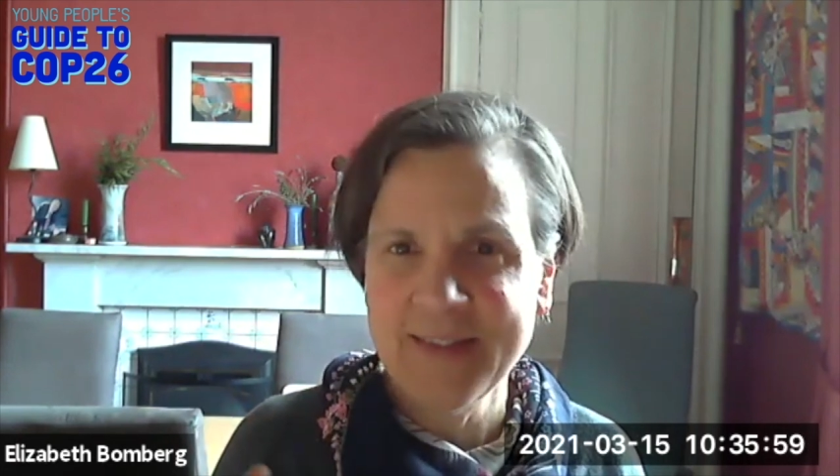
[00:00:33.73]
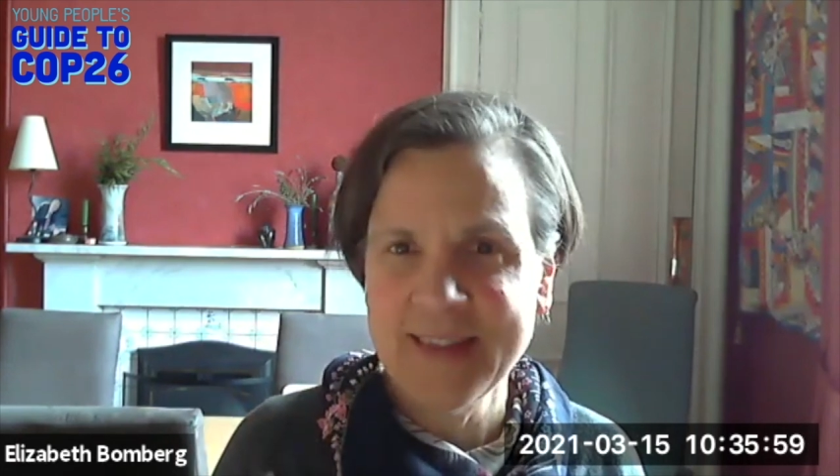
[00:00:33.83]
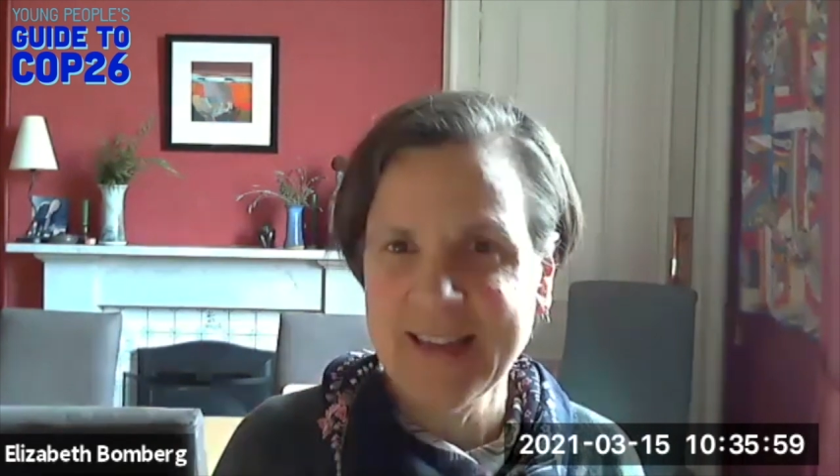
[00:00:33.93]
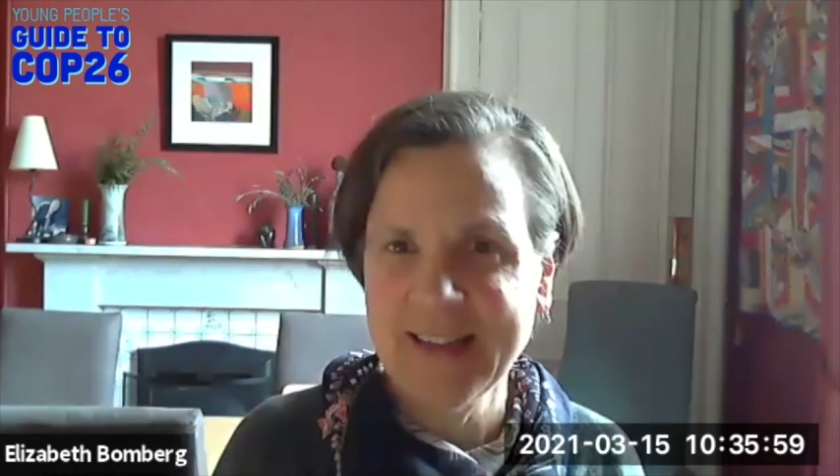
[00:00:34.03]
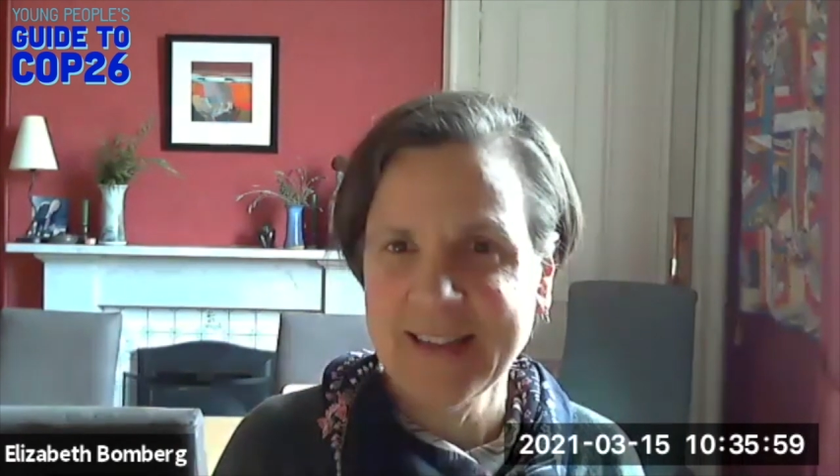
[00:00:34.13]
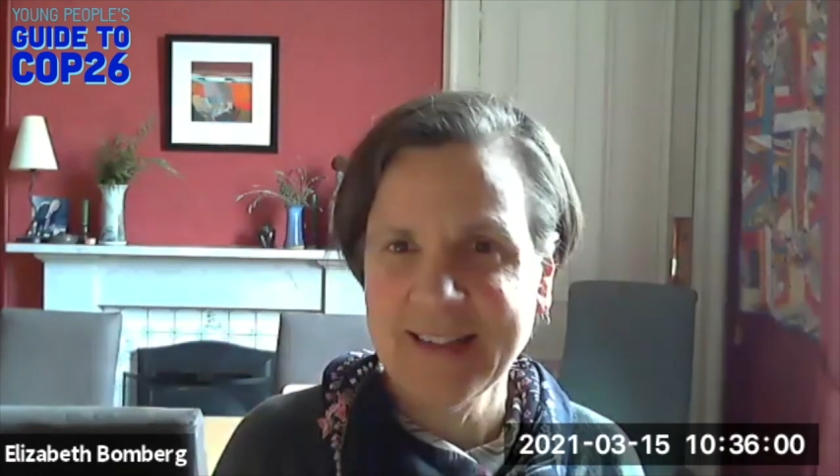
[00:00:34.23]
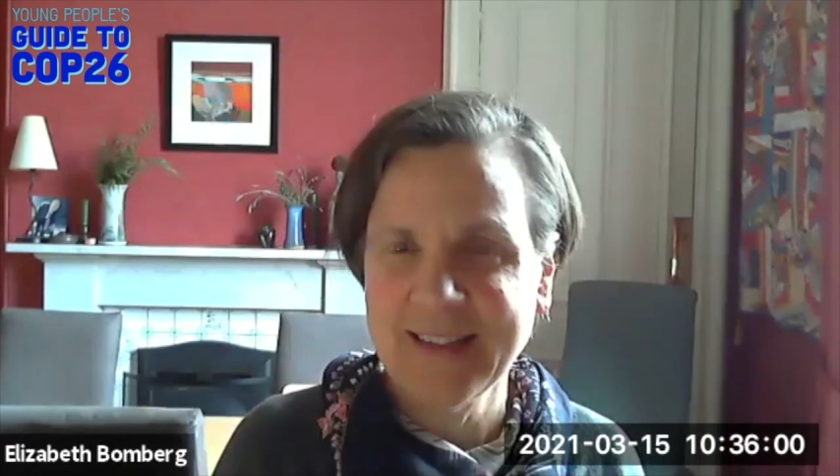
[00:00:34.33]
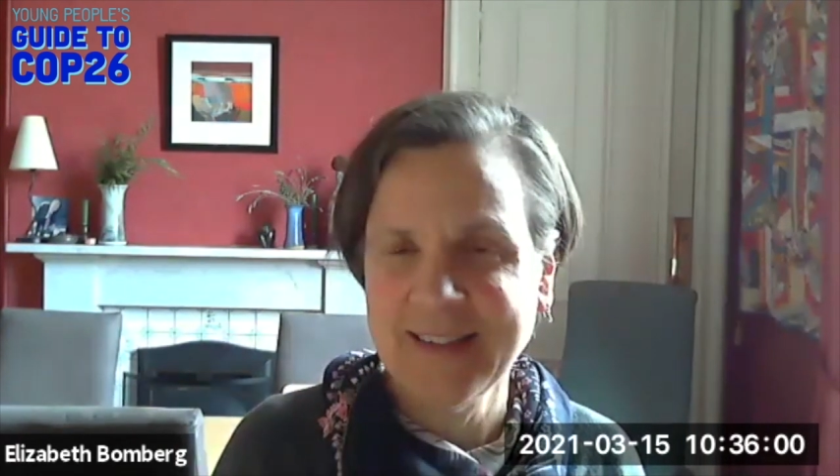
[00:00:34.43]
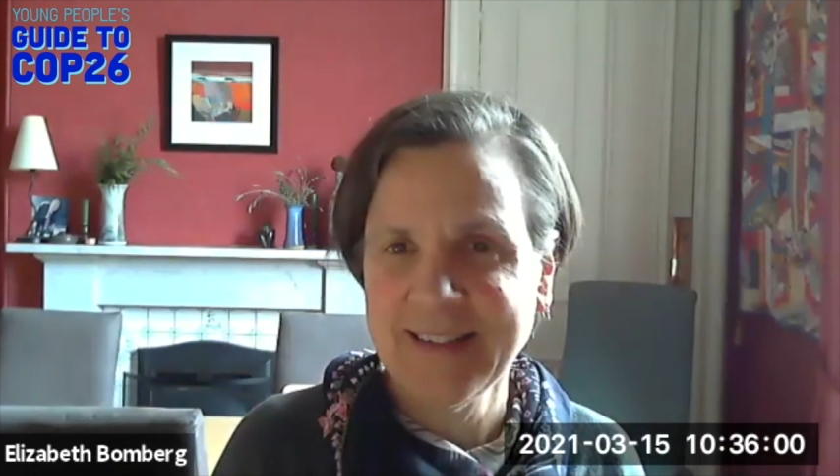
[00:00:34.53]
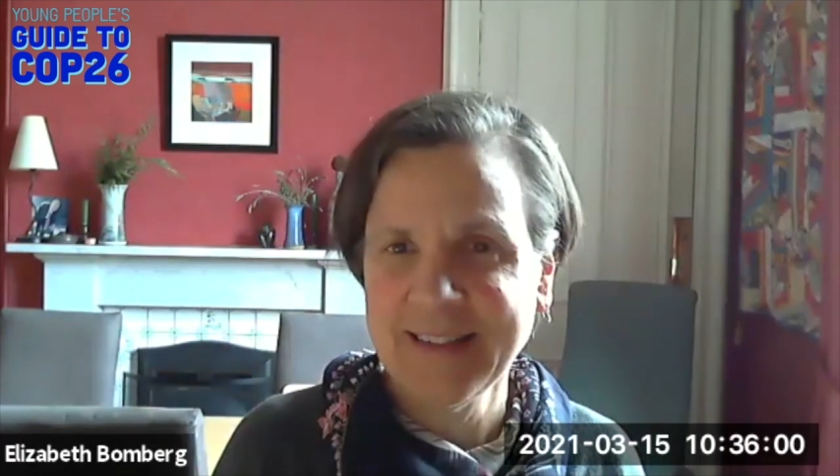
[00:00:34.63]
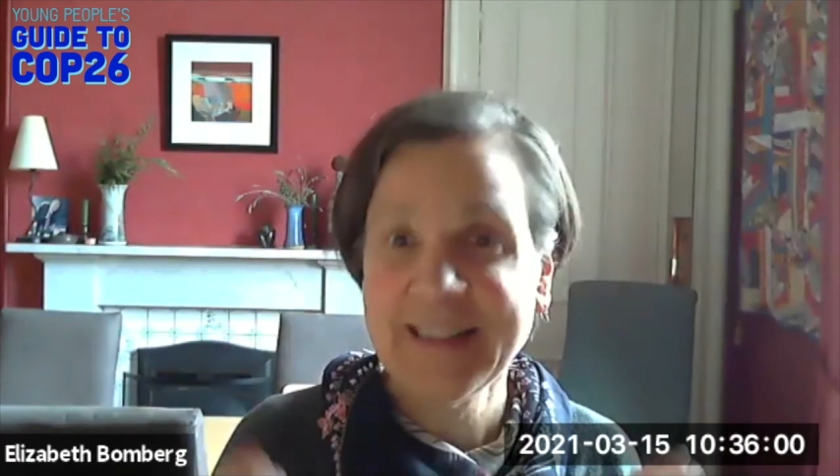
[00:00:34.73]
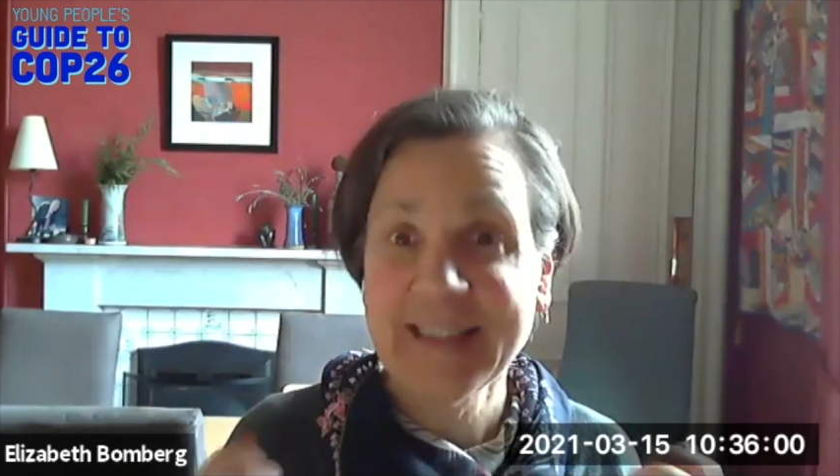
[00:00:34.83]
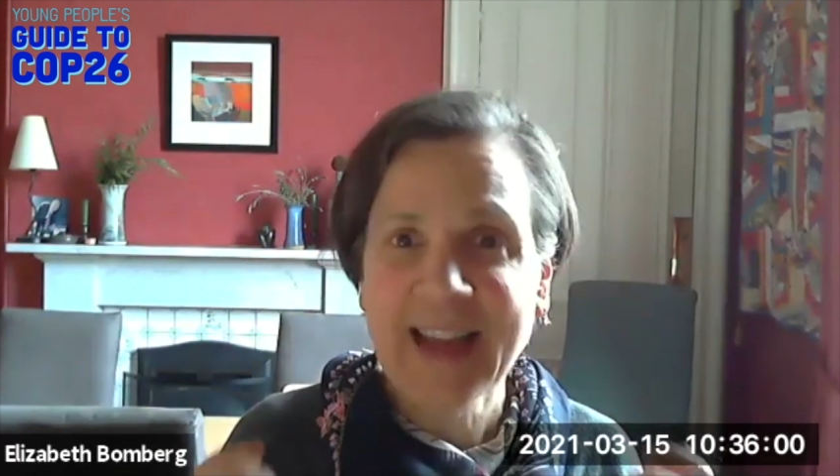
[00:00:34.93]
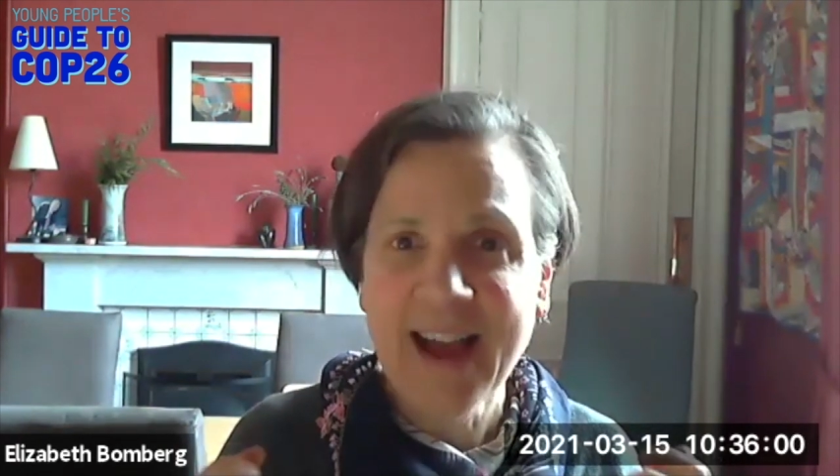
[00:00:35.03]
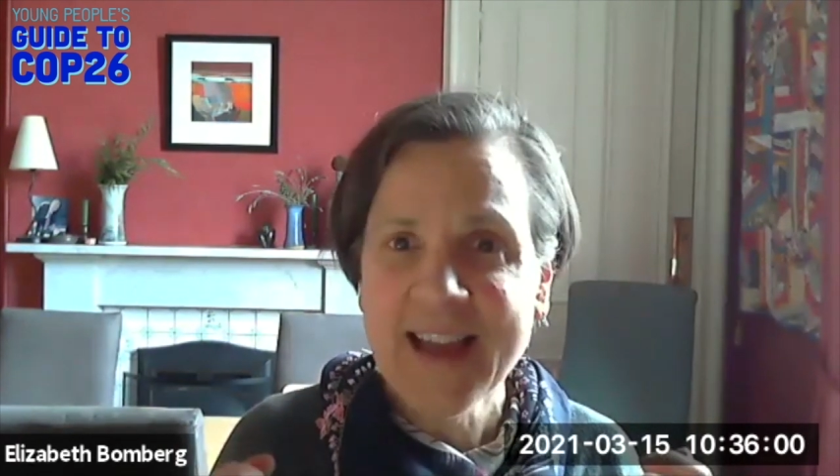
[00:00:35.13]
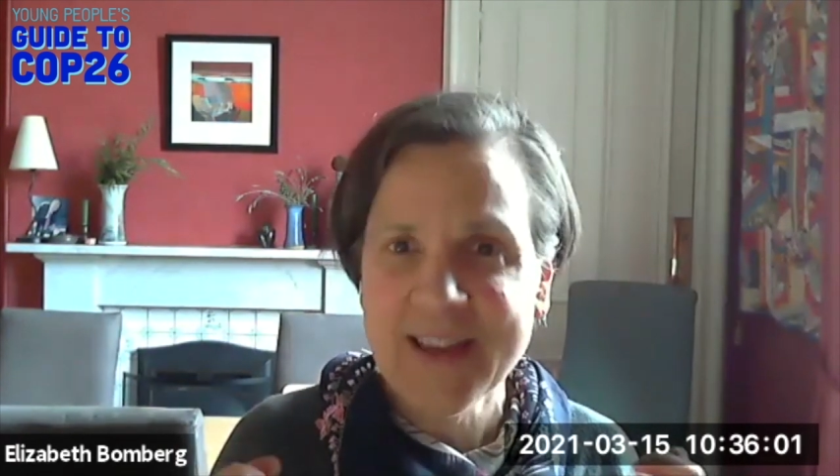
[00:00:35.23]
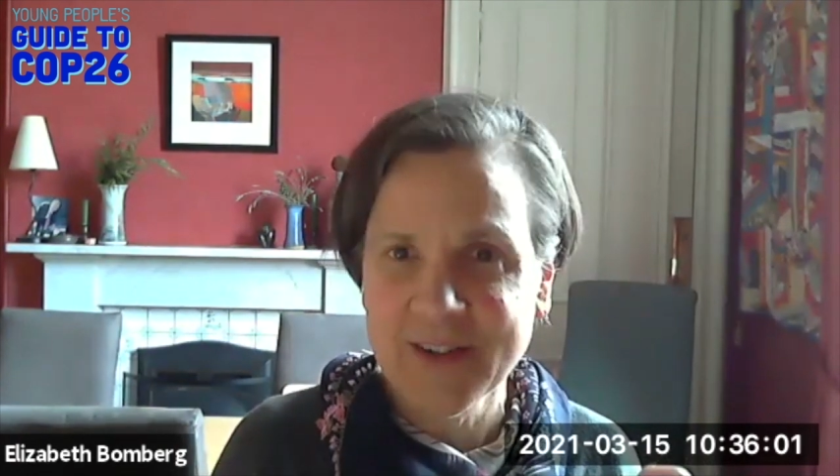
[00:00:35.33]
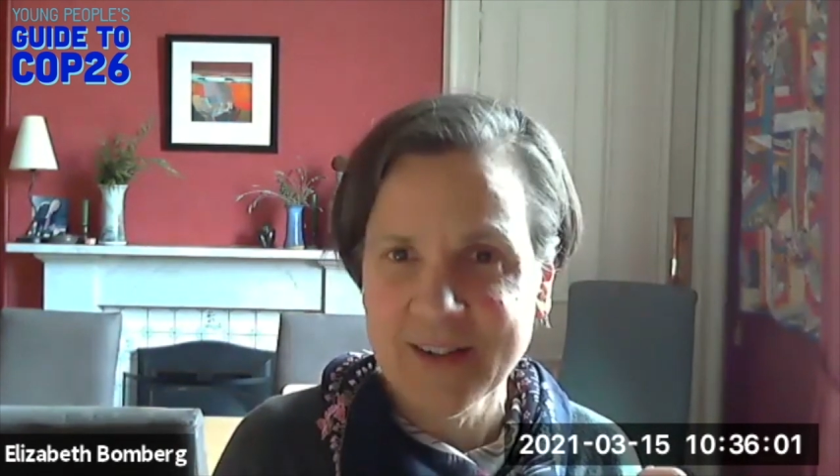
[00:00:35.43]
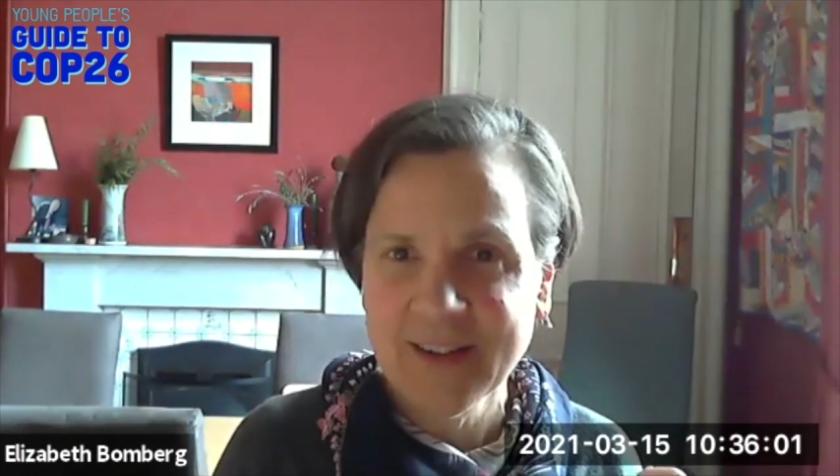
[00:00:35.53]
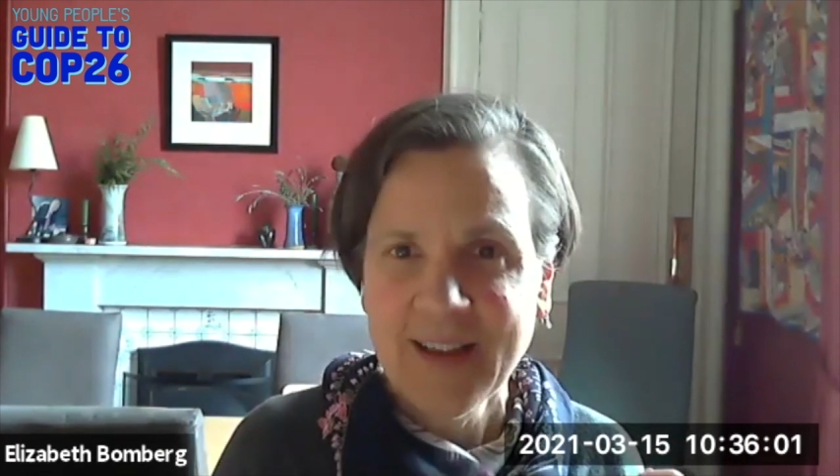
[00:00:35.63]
the desire,